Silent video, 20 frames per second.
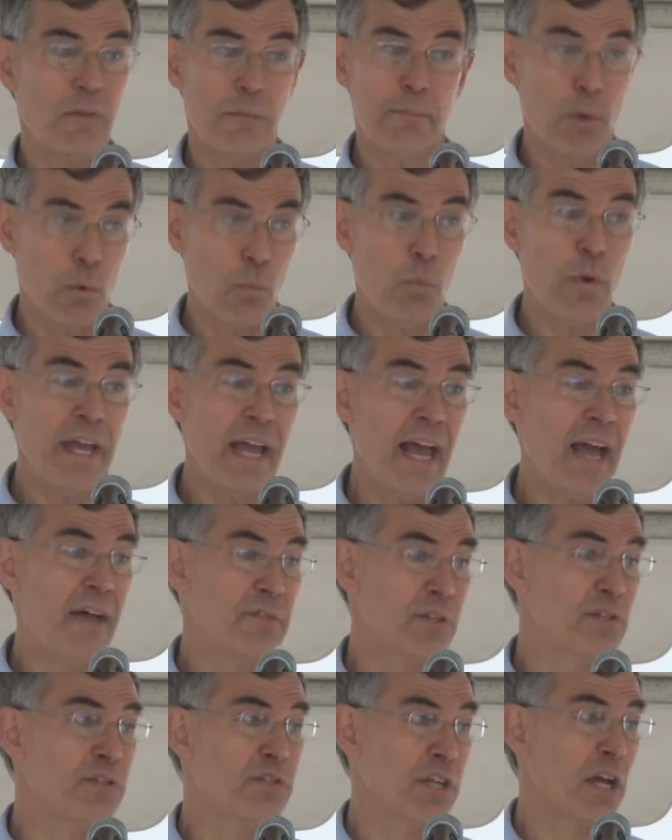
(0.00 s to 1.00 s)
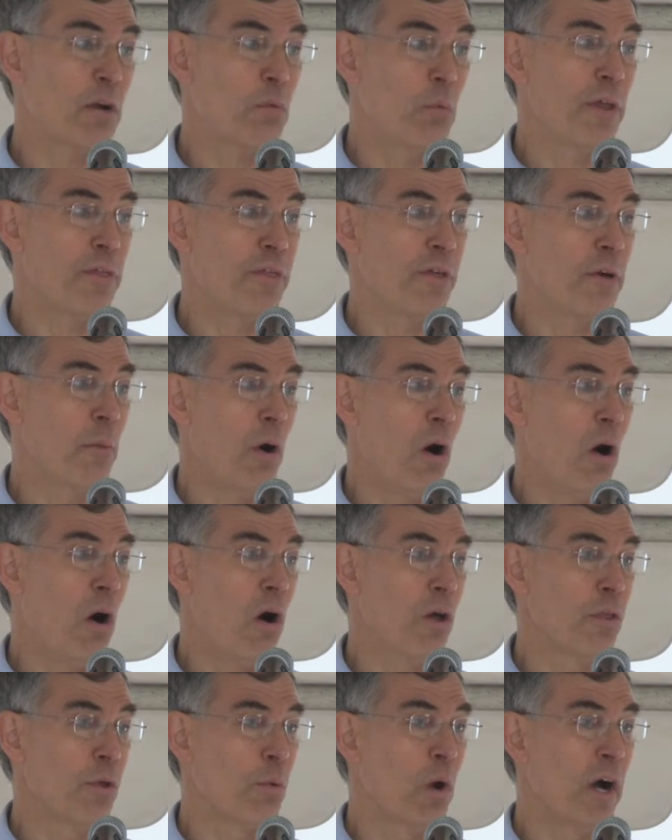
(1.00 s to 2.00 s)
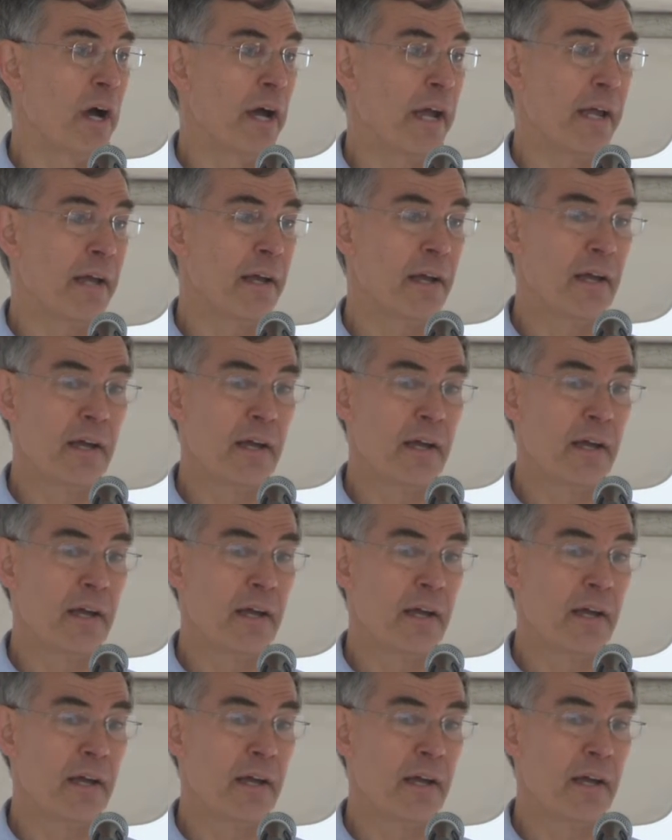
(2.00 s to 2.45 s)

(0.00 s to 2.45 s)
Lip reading: but we have to stick with them all the way.